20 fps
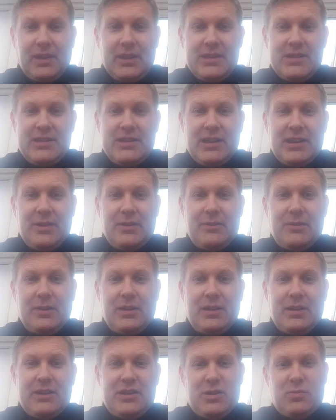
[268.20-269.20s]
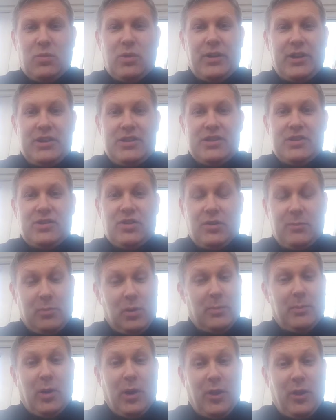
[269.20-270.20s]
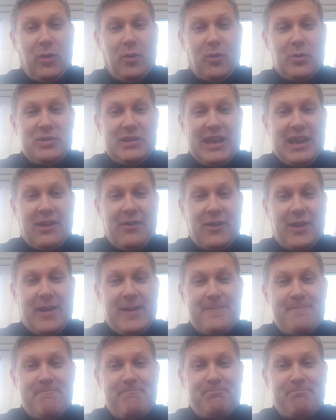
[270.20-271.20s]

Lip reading: So just wanted to sort of put my thoughts out there.